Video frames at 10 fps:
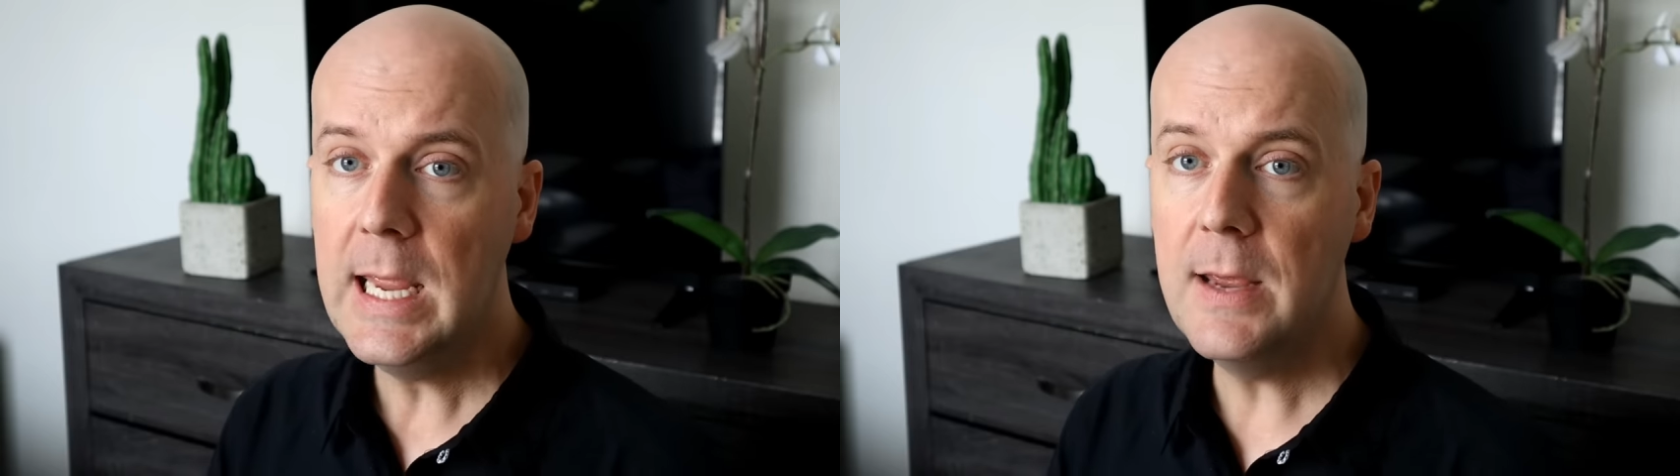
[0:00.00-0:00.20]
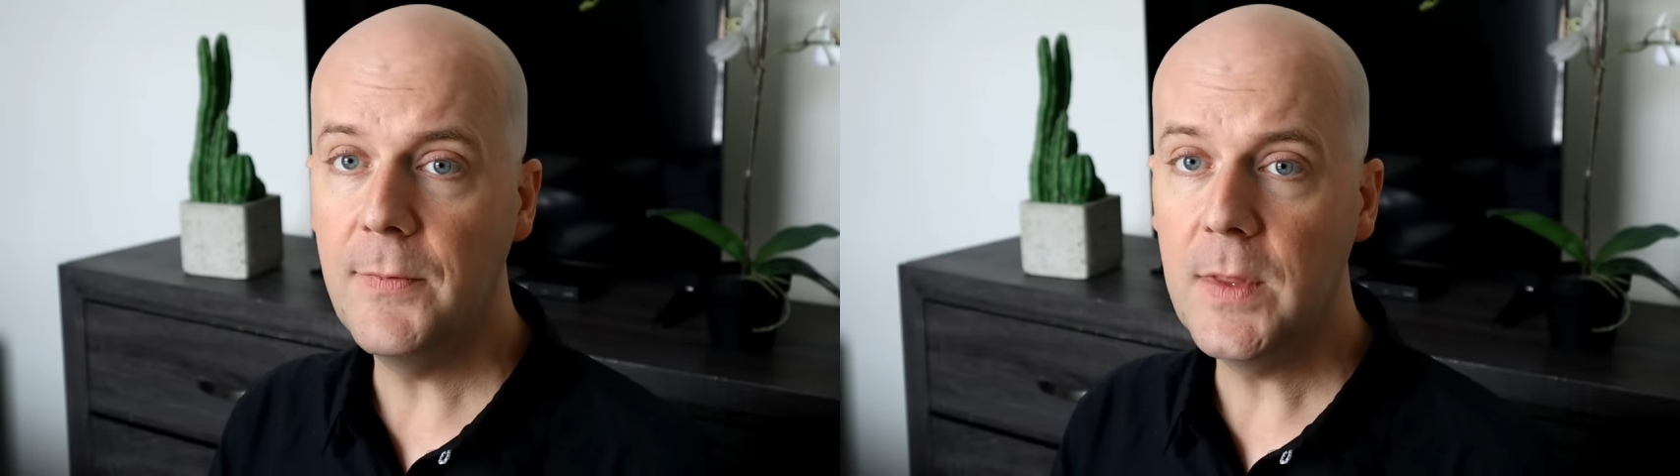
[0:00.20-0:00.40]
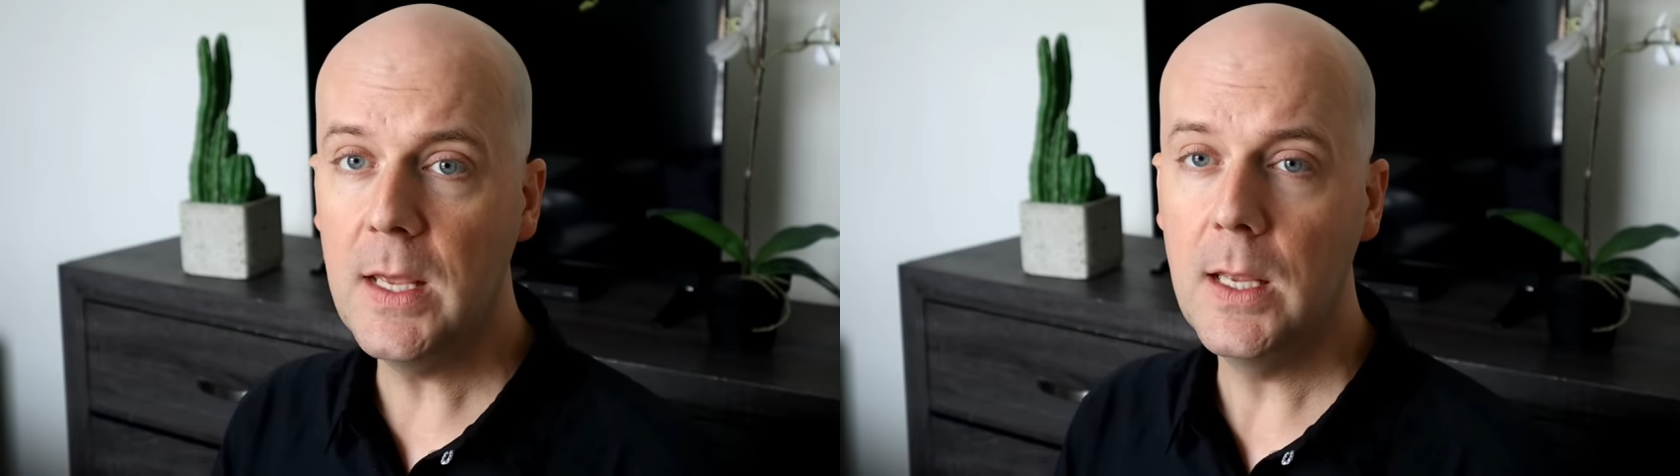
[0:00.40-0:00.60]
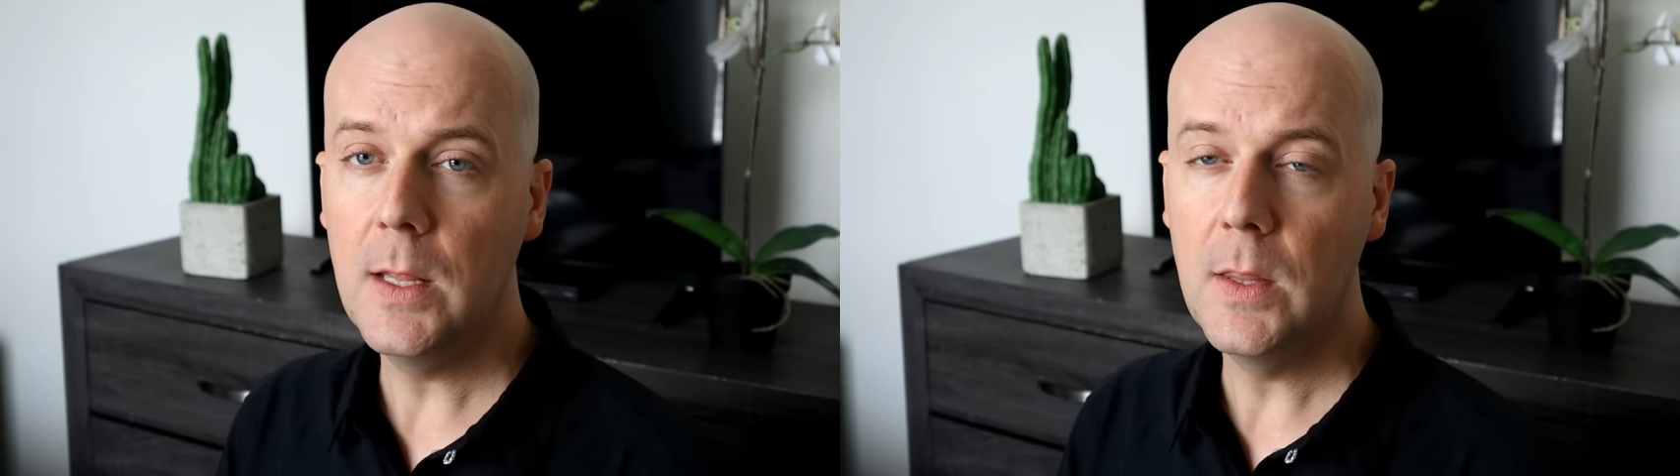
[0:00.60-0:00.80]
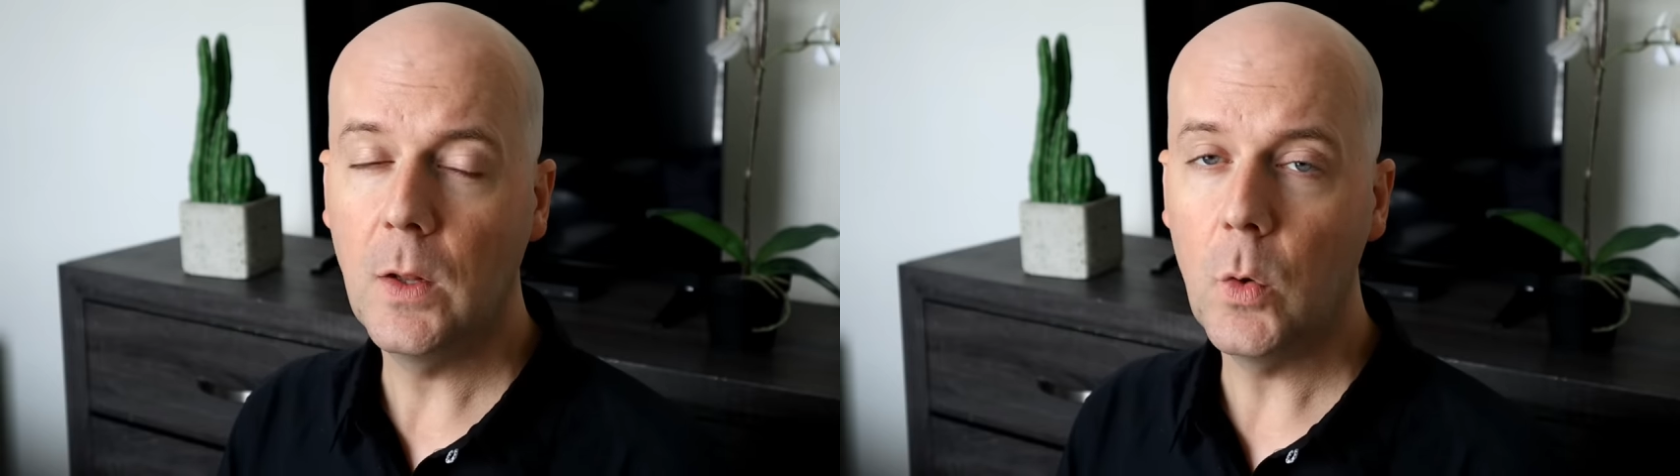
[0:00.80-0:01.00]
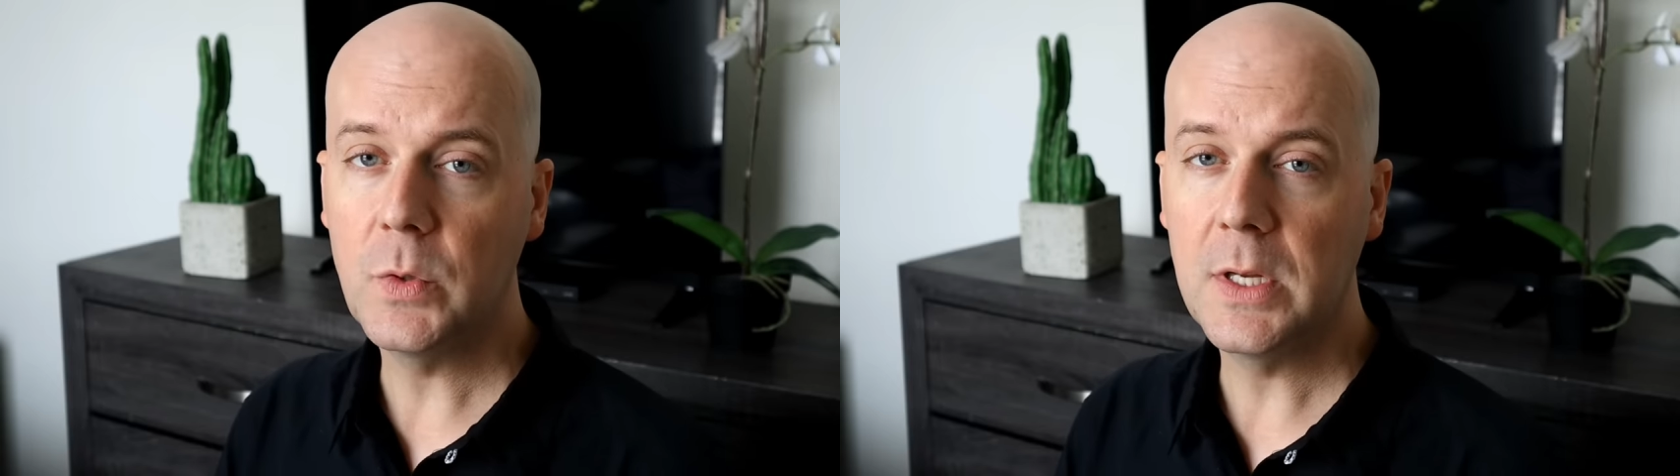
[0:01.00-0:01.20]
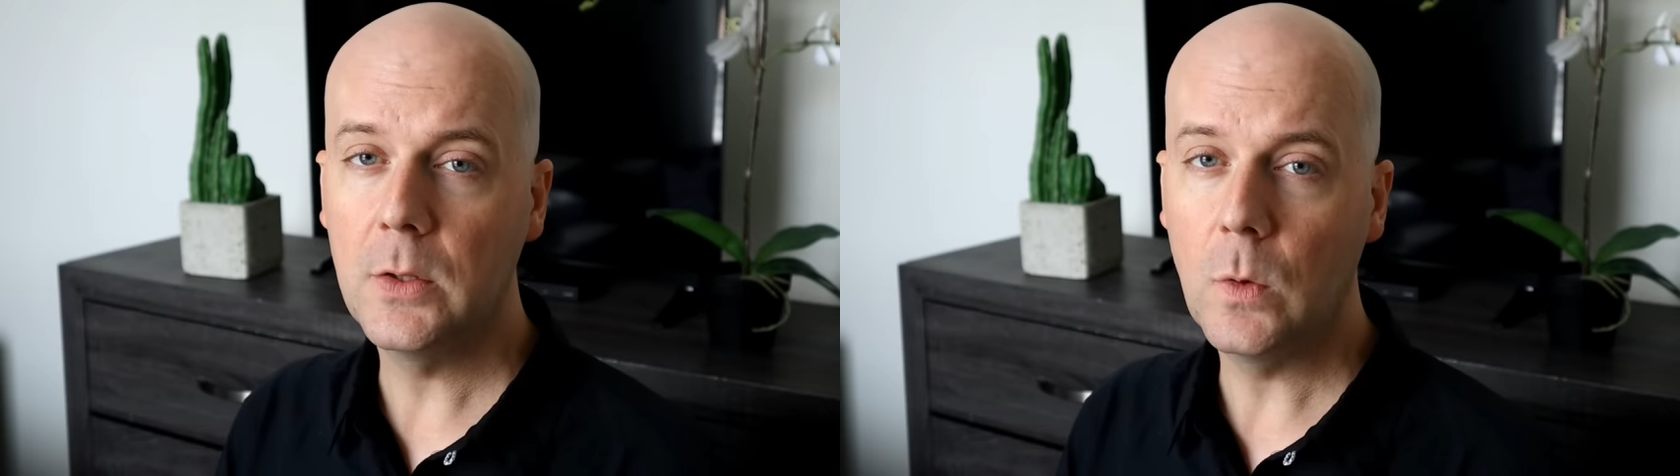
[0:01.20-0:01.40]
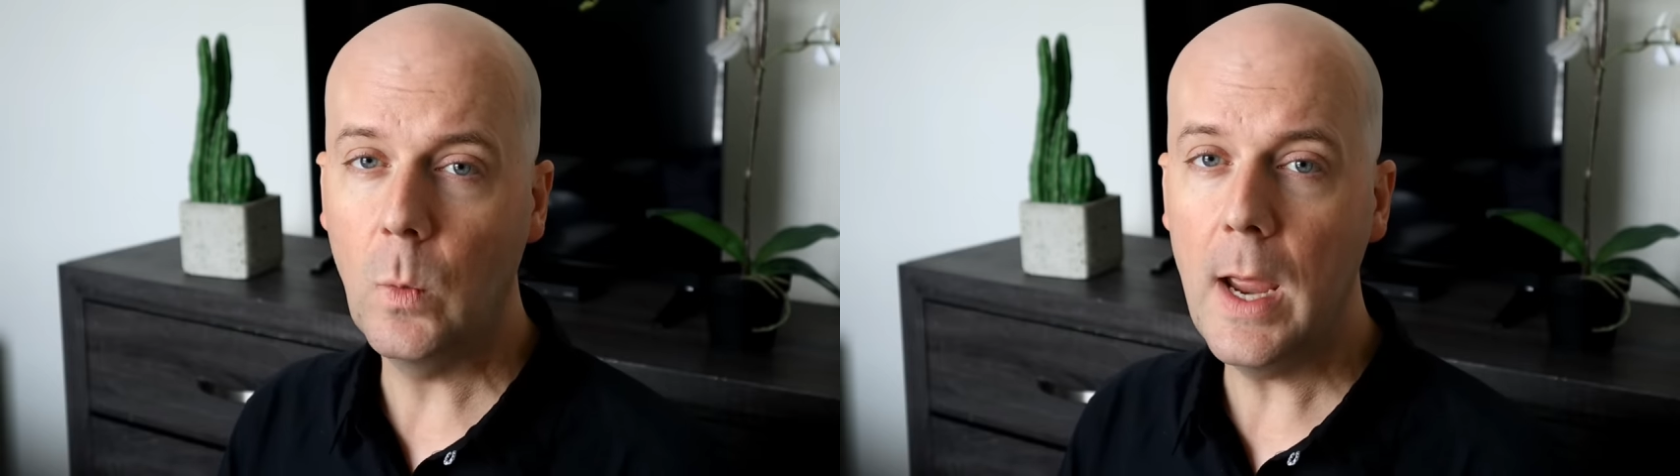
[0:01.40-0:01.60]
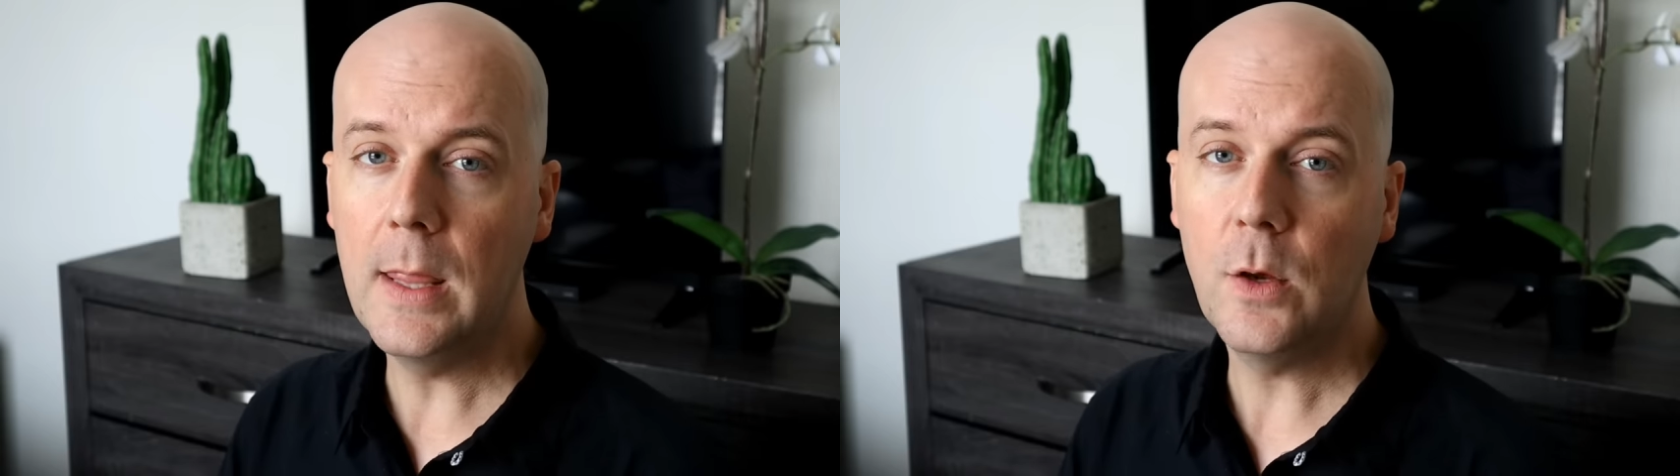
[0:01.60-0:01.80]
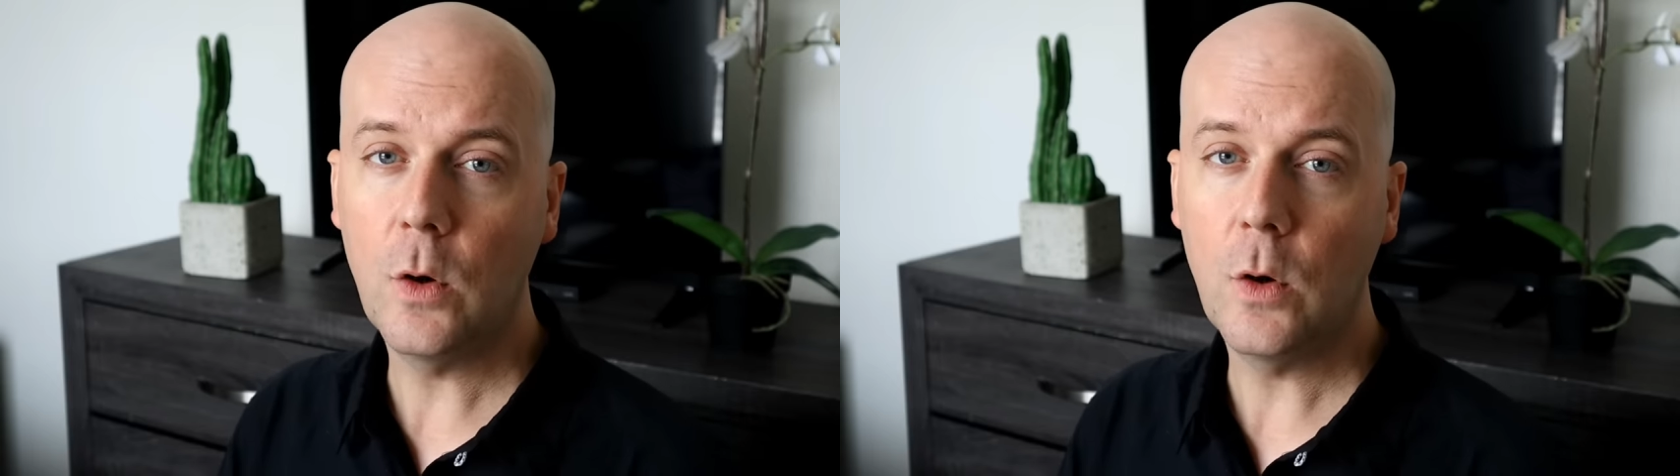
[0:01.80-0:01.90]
If the, the locals get their way,